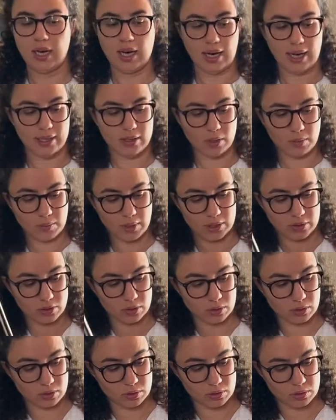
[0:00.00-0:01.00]
I don't want
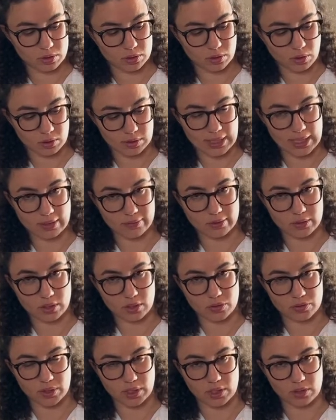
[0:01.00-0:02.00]
you to lose contact with the
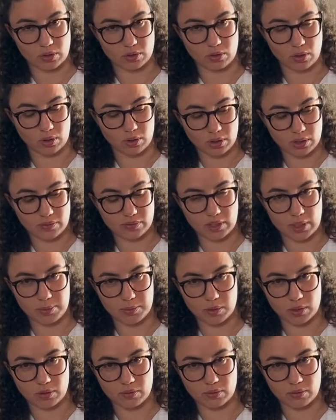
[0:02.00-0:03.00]
string, so don't lift up
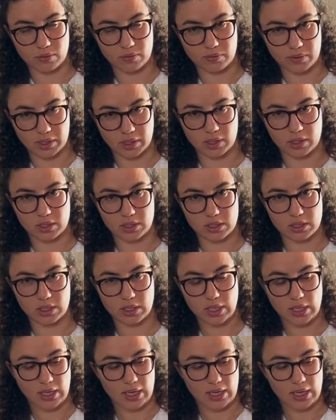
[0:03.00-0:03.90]
your fingers